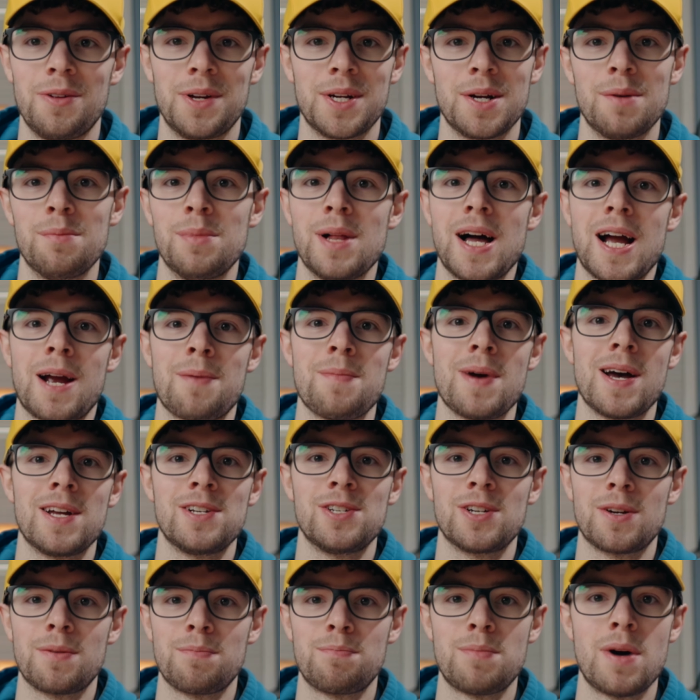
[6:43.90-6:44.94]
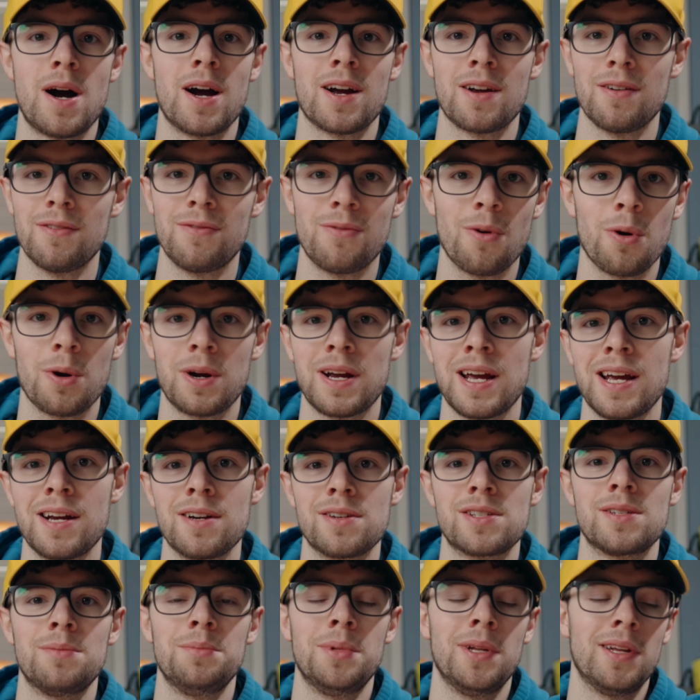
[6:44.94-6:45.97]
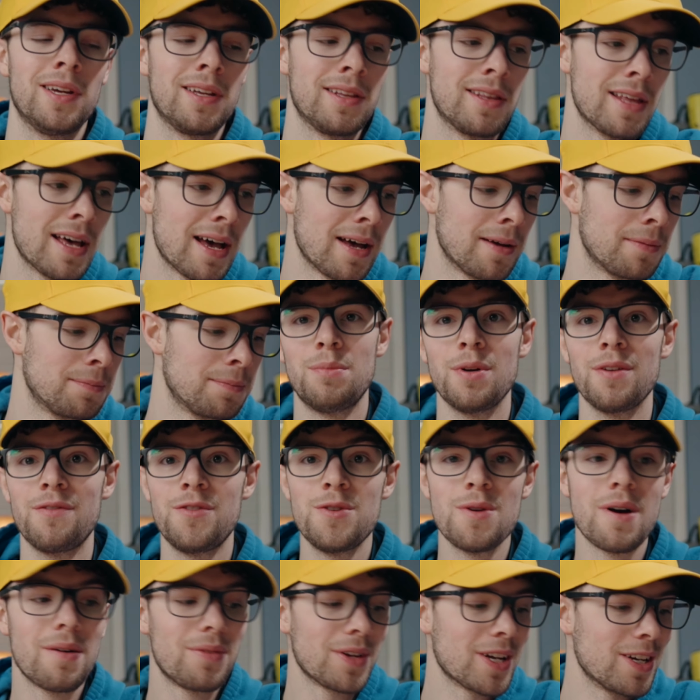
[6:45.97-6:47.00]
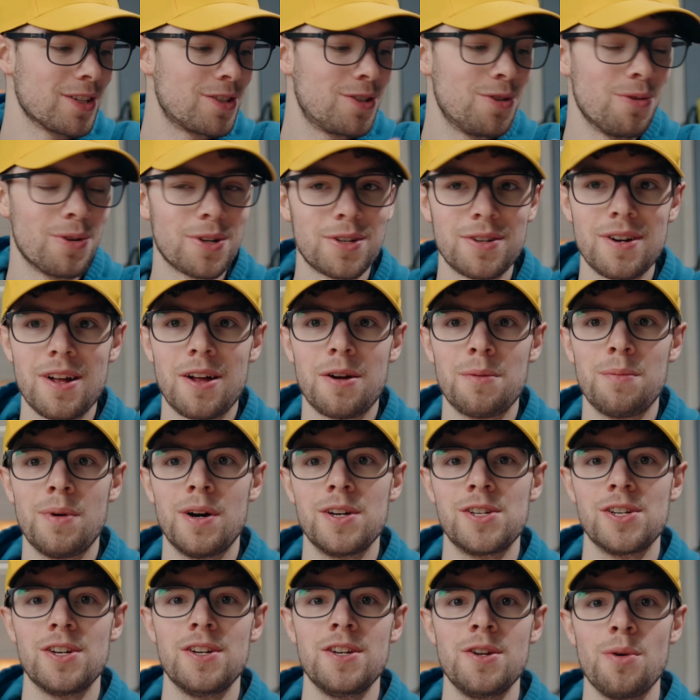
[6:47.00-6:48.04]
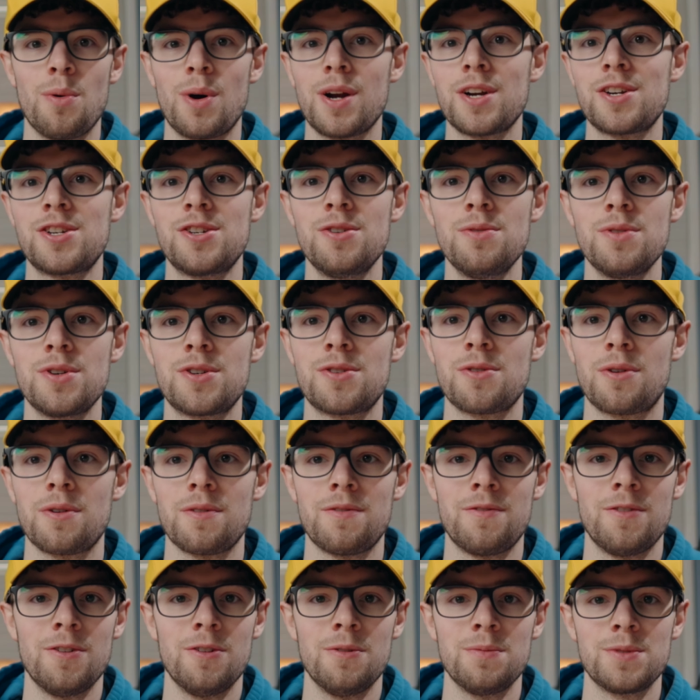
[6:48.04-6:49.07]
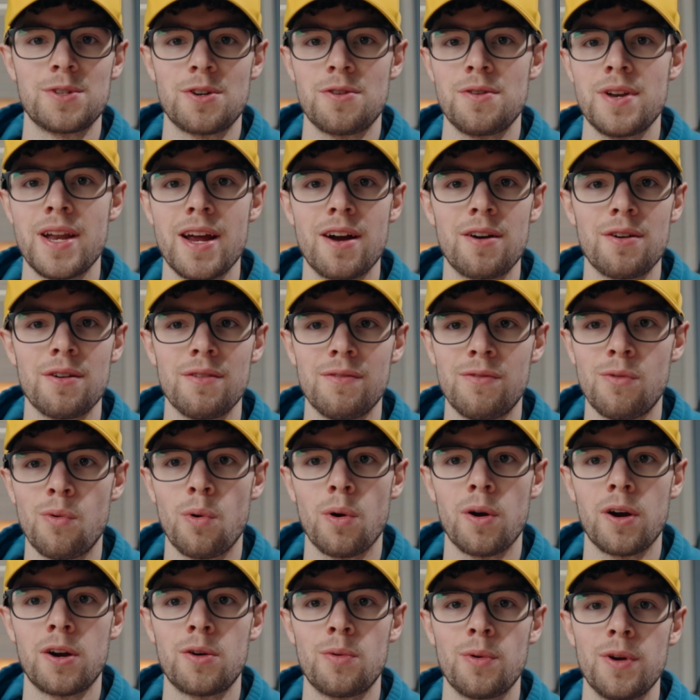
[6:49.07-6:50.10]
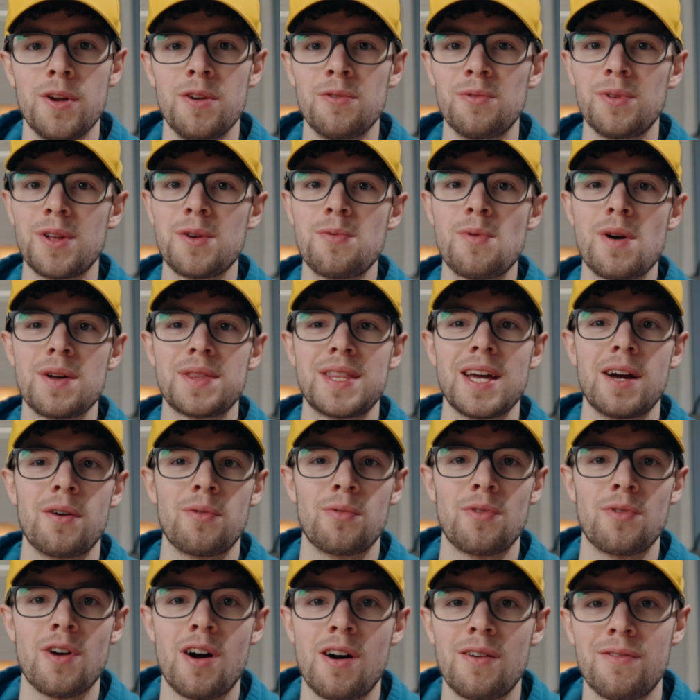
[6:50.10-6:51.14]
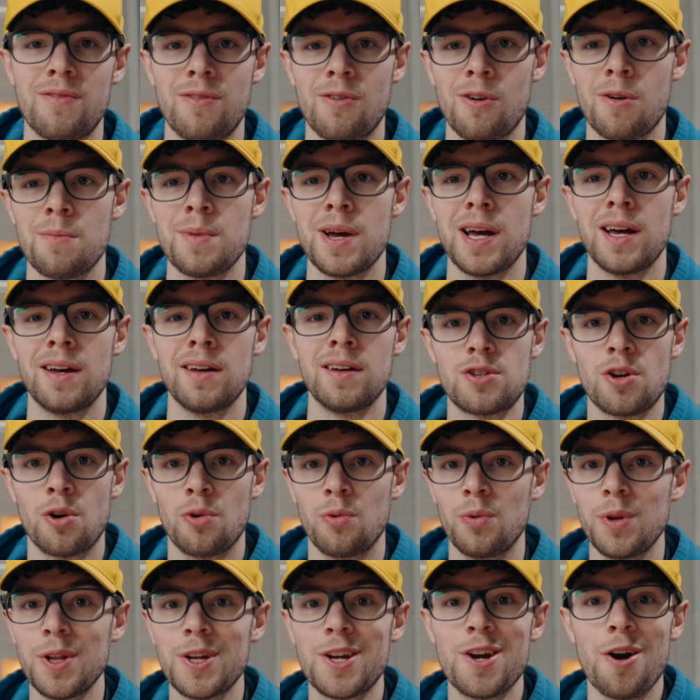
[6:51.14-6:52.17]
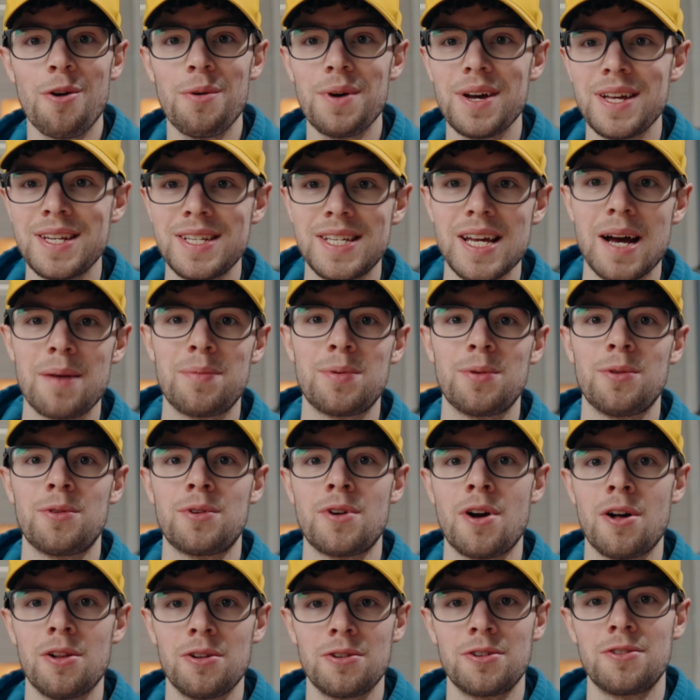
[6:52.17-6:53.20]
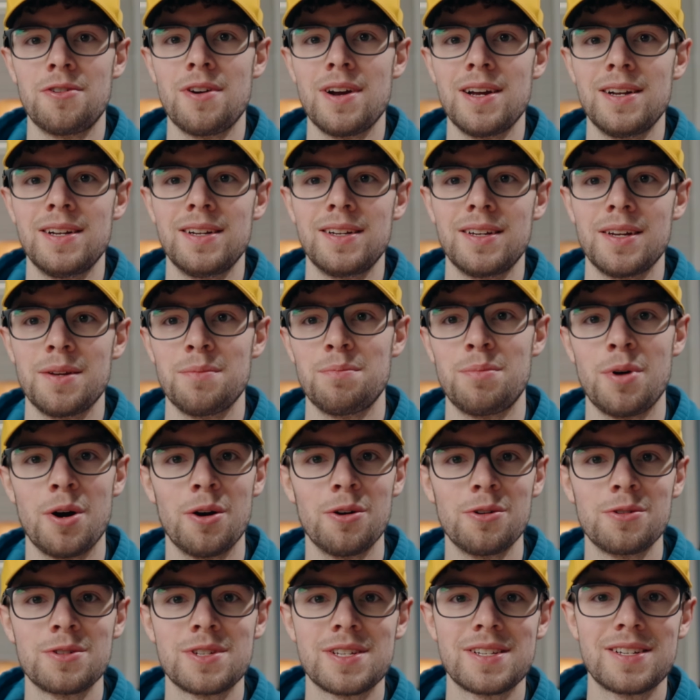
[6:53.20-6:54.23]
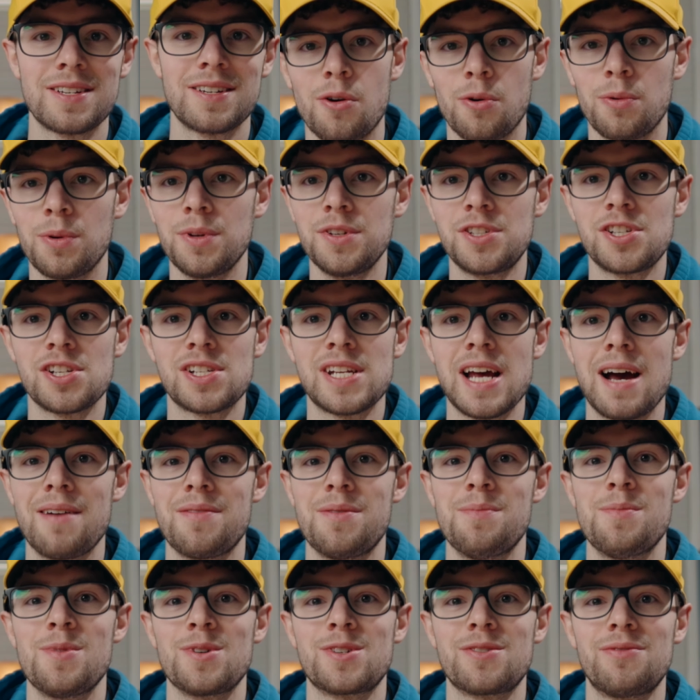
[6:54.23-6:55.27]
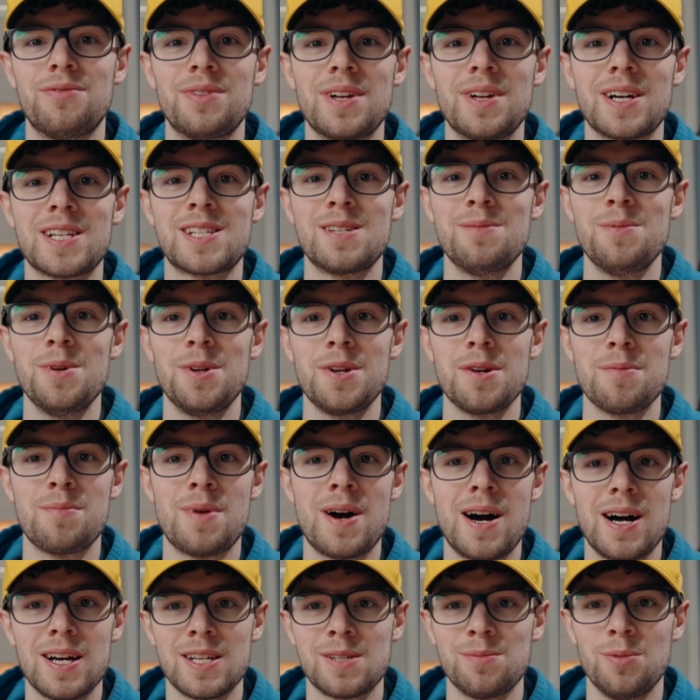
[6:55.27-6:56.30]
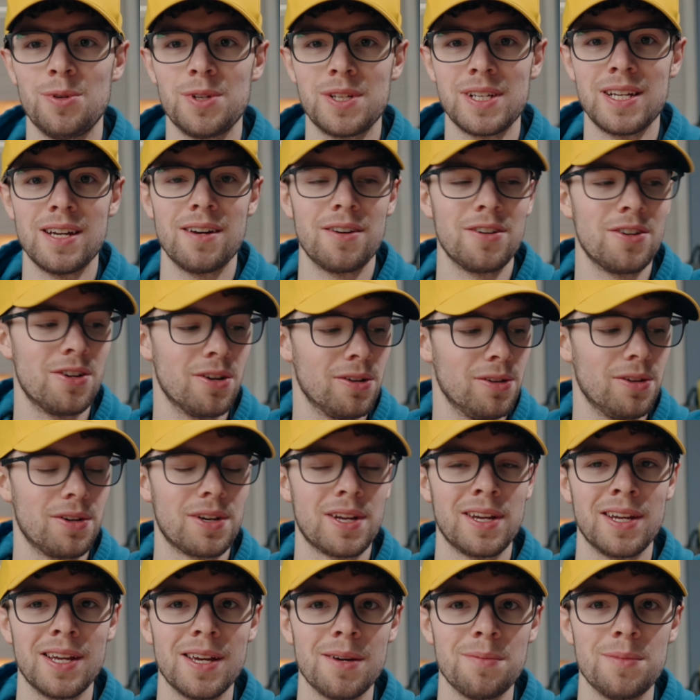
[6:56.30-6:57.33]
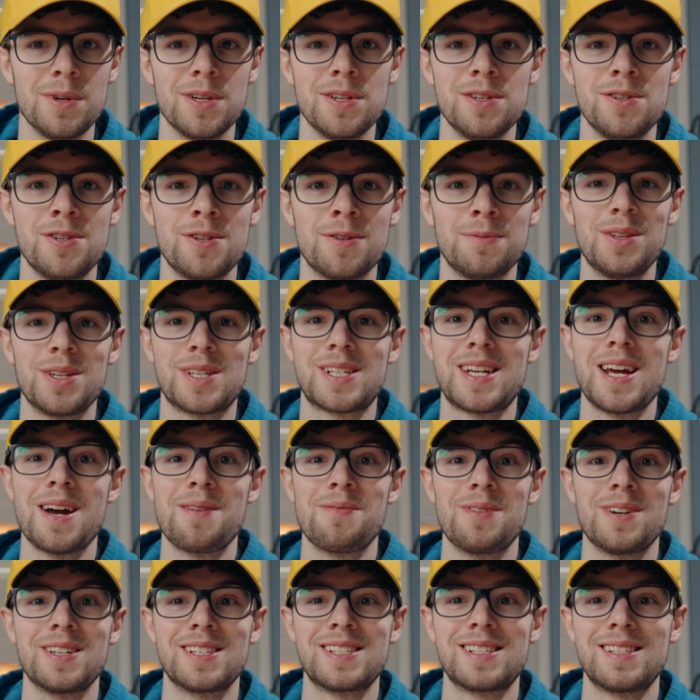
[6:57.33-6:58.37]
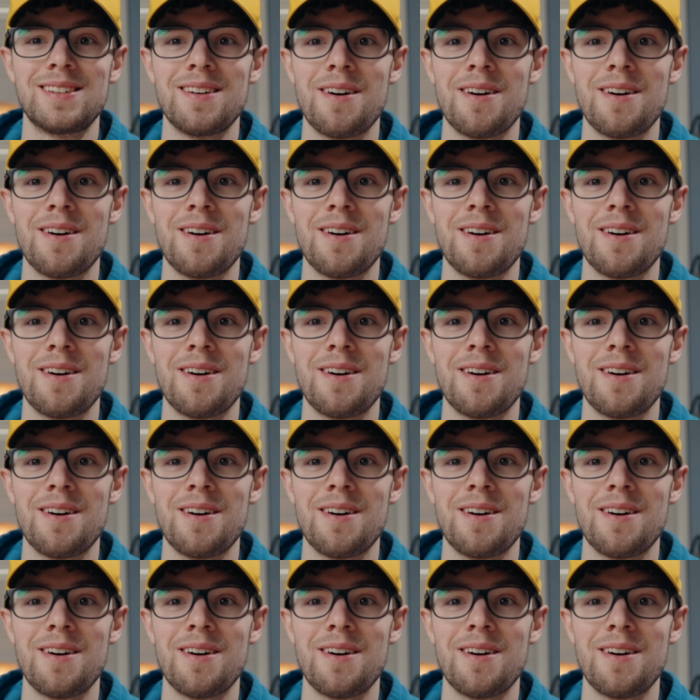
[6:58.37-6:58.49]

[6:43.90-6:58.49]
like a Blackmagic Pocket 4K or something like that. But if you have like a $200 budget and you want to shoot short films or narrative work where you really want that raw format to really go in depth with color grading and post, or really just have the most flexibility possible to get a good looking image, this camera is